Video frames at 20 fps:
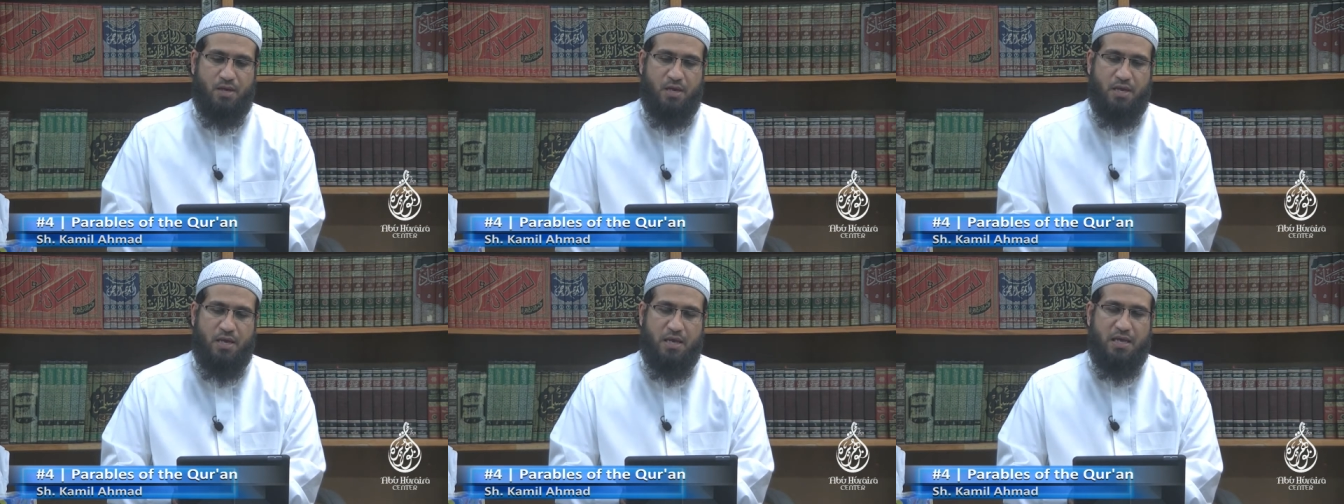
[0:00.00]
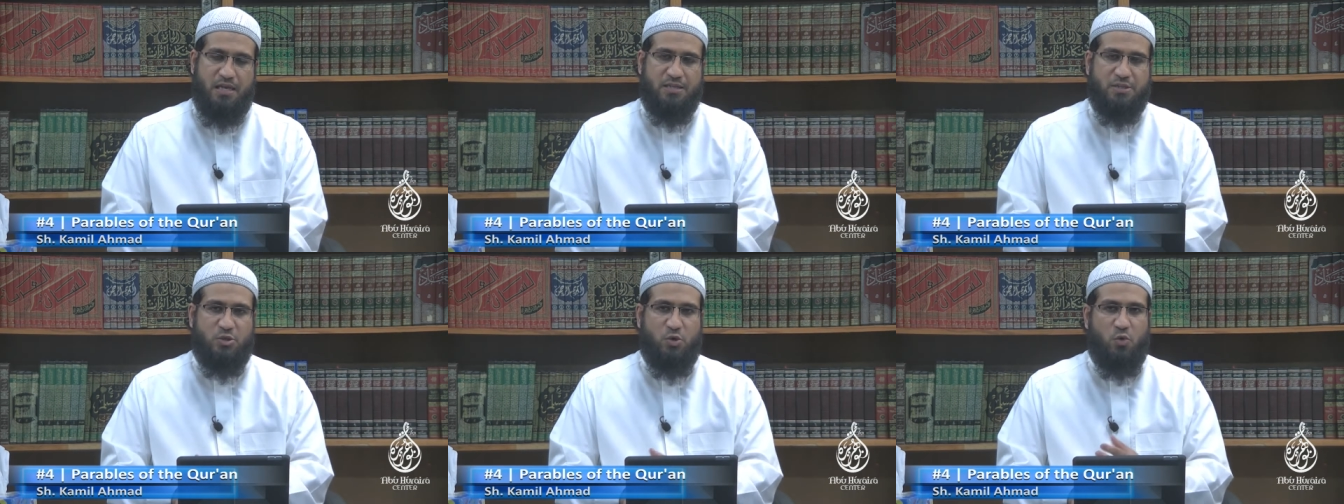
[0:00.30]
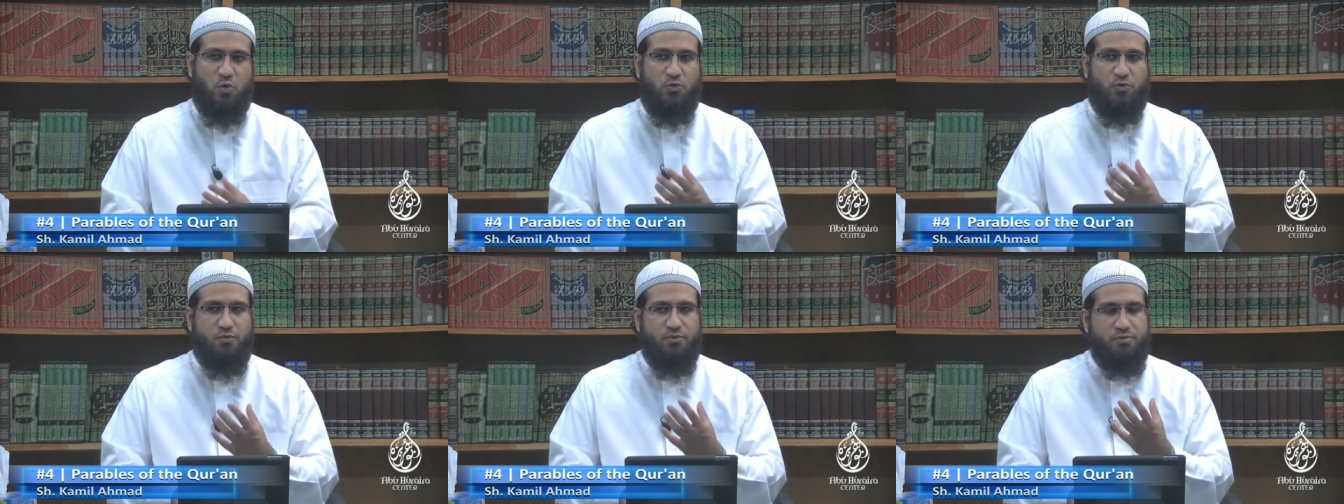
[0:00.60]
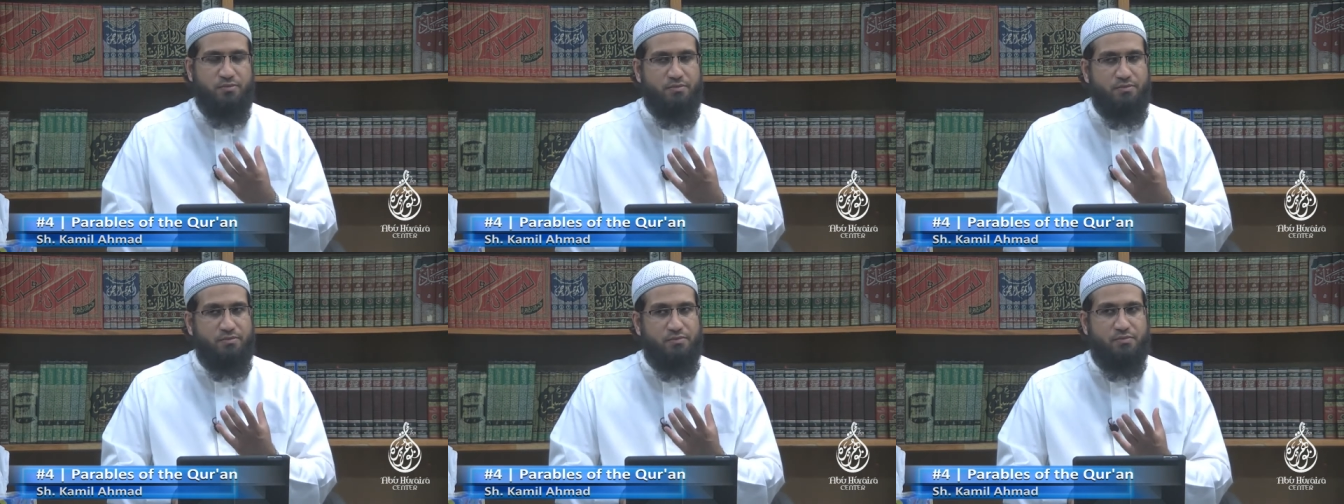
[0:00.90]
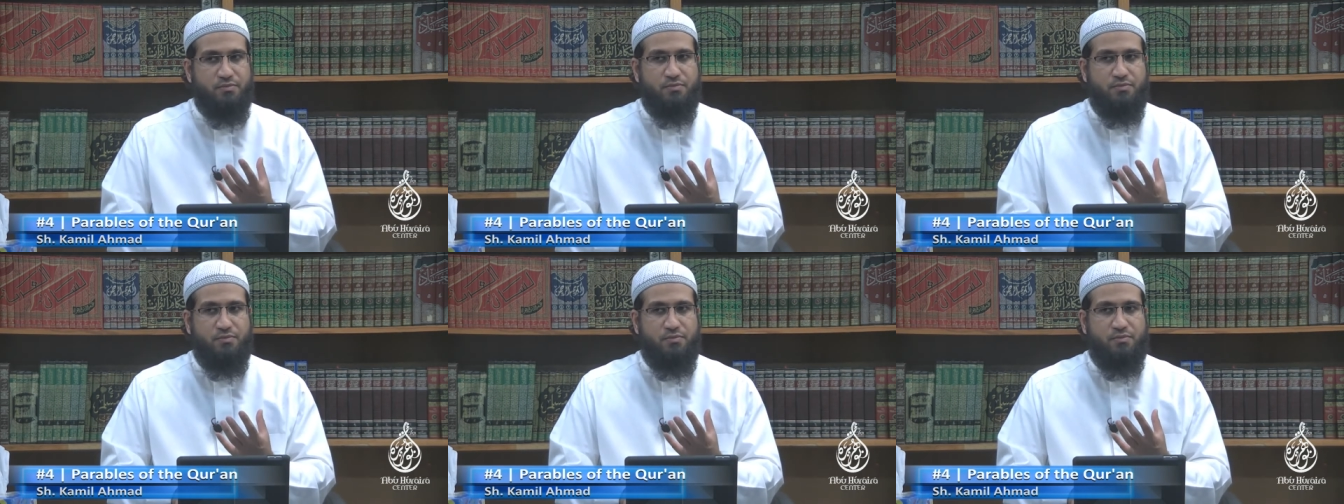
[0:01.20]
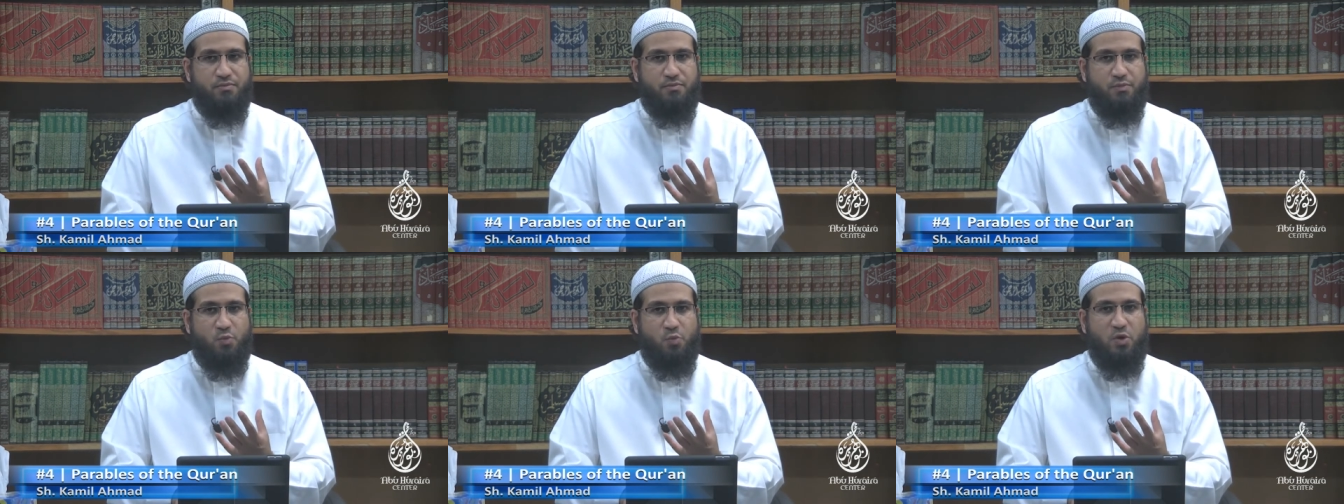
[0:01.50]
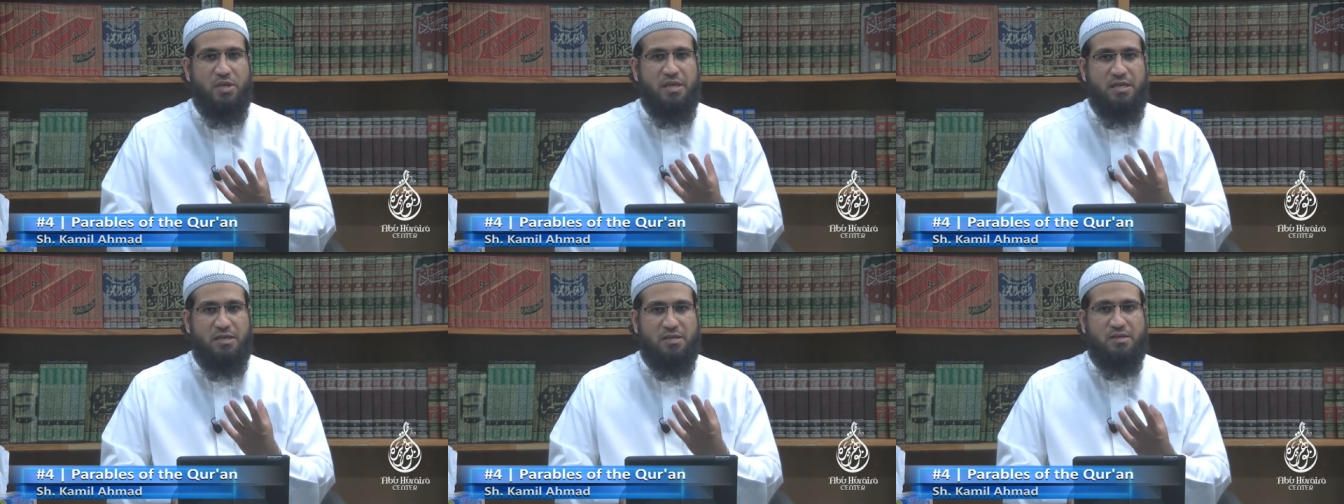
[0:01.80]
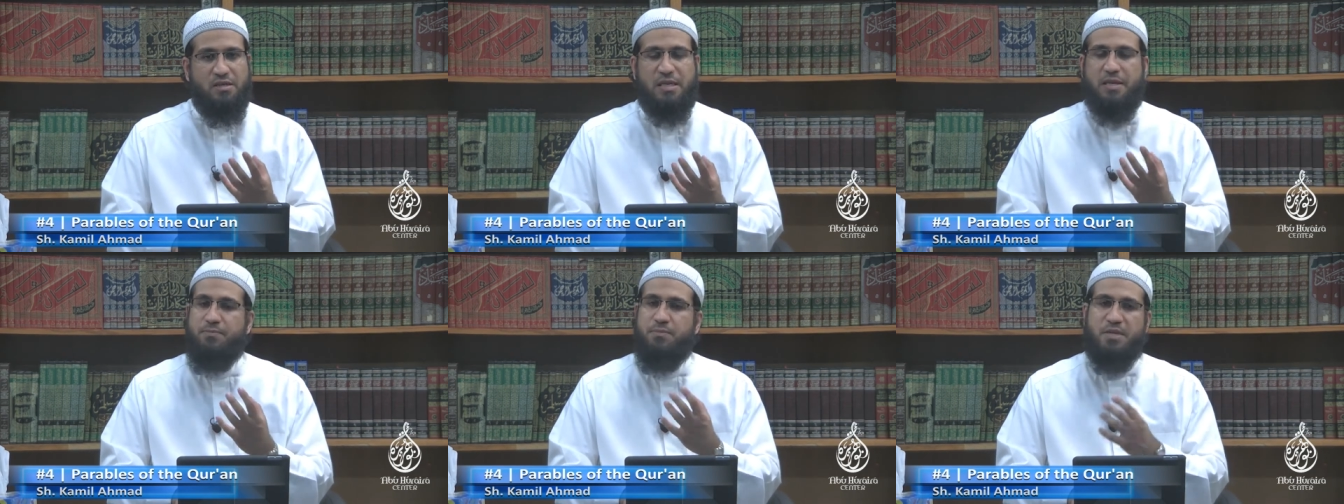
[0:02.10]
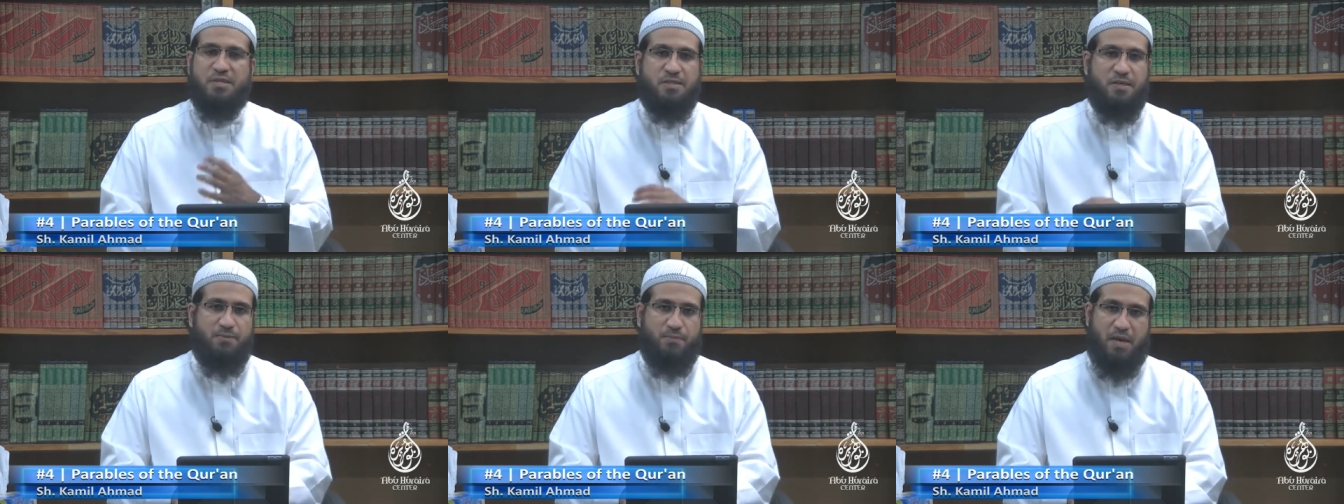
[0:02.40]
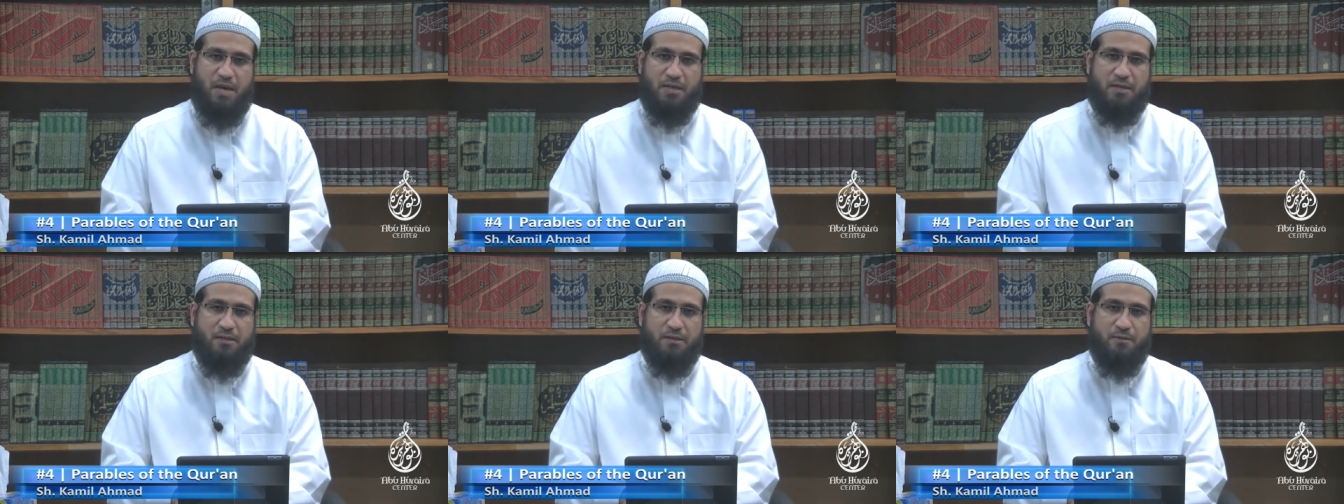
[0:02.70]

And so we need to keep this in mind,